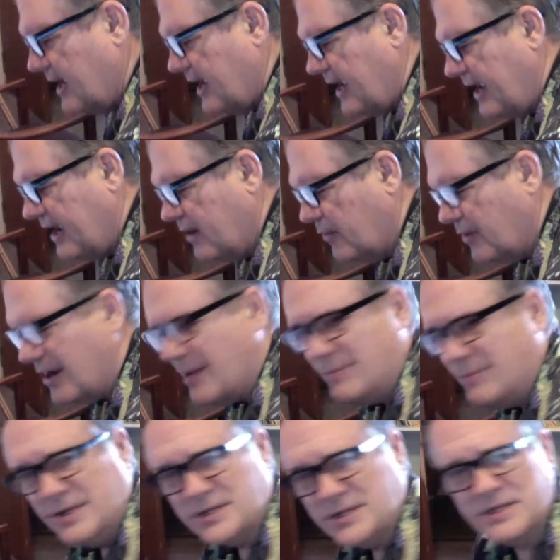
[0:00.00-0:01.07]
and when I'm
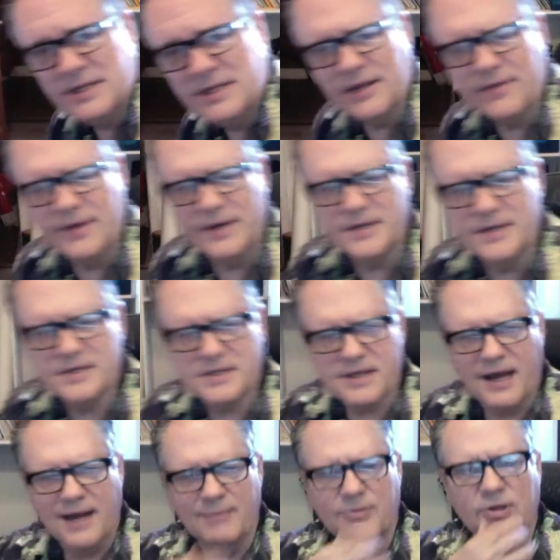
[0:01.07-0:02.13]
listening to this,
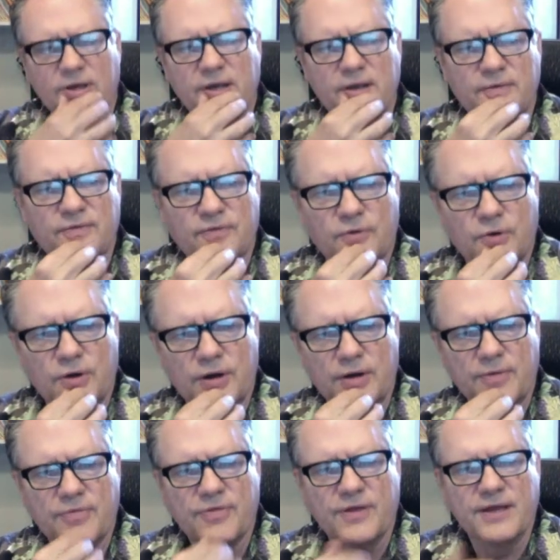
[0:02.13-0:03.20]
I'm looking for
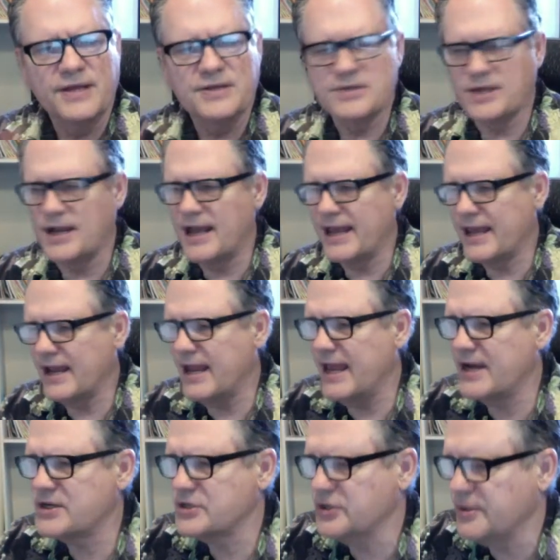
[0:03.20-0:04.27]
things that I can
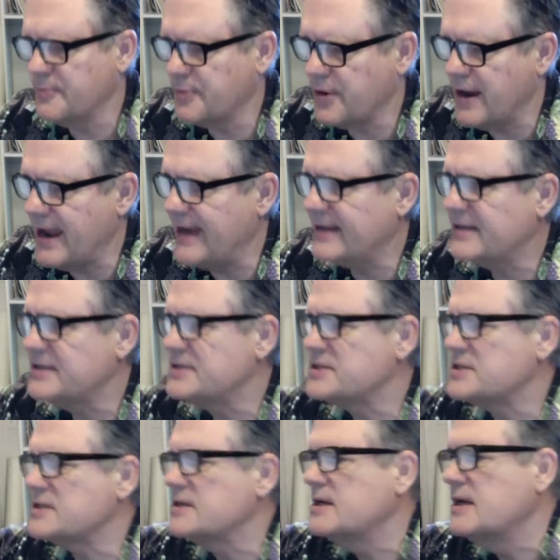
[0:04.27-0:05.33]
actually practice
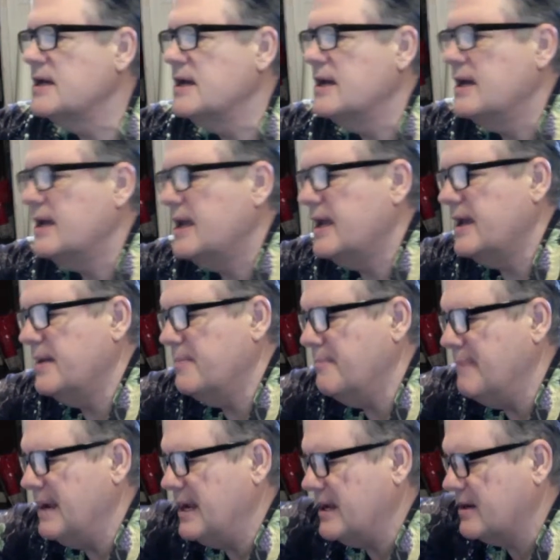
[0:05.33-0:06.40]
and
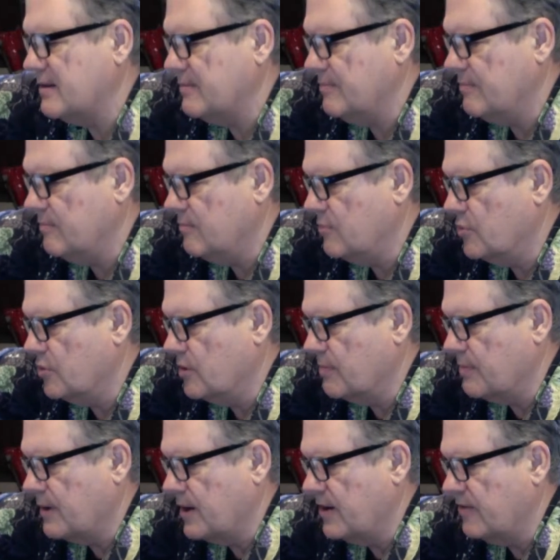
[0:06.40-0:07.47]
make more a
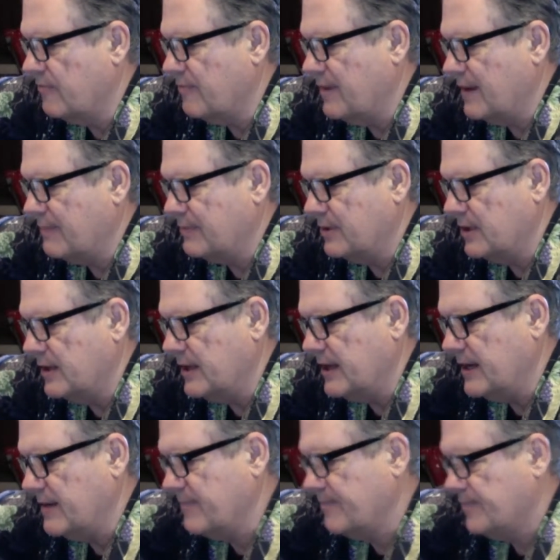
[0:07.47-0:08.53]
part of my playing.
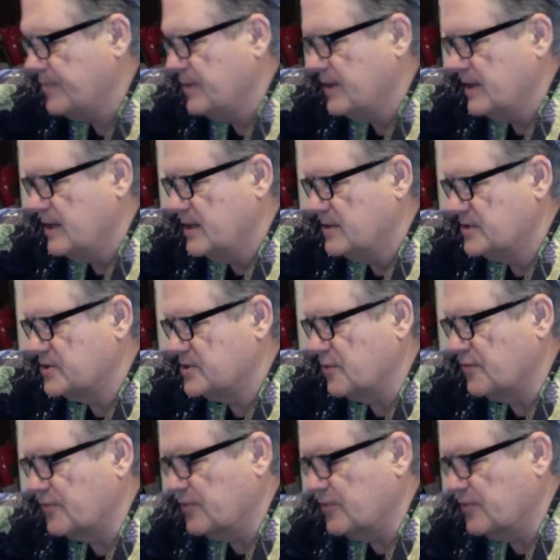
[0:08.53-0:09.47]
So for